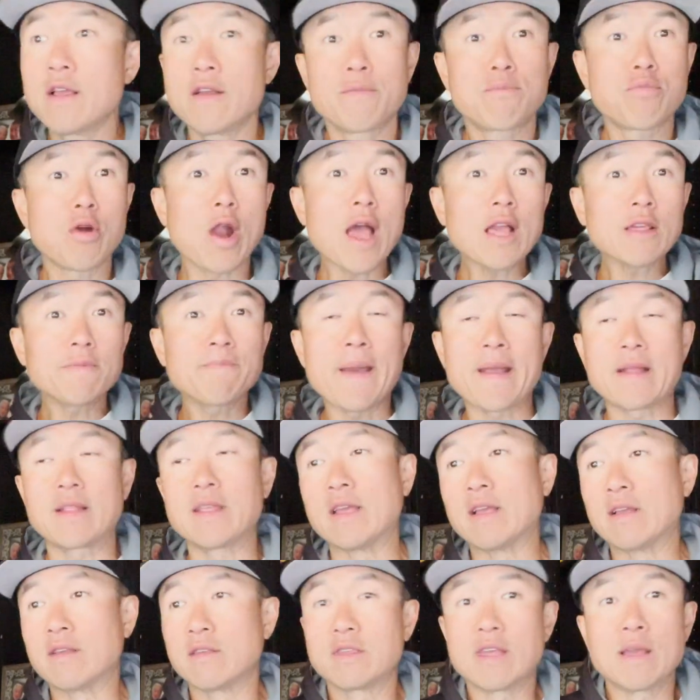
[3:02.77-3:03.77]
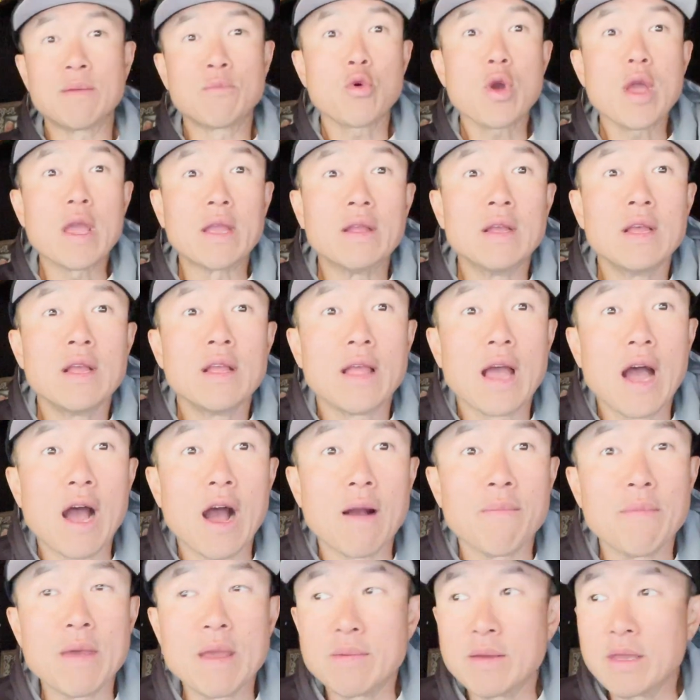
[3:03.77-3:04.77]
Prospecting, same way.
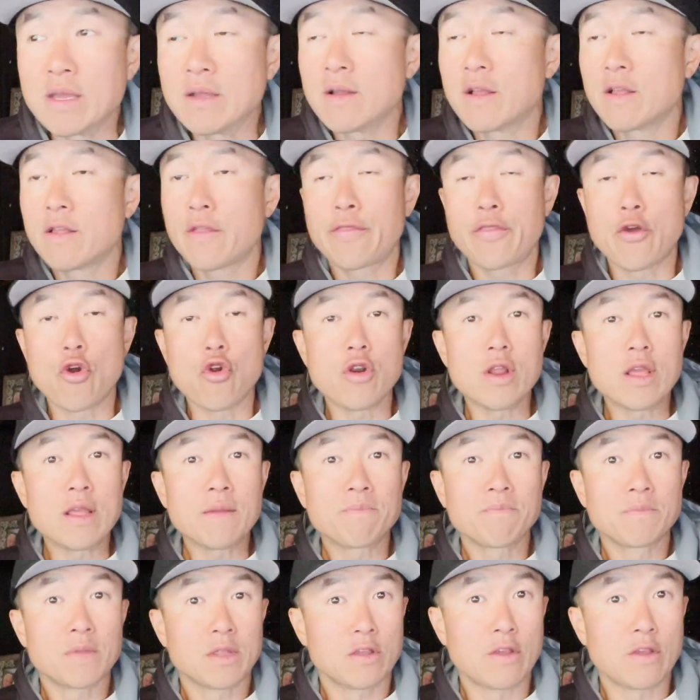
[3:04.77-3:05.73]
Uh, maybe 30,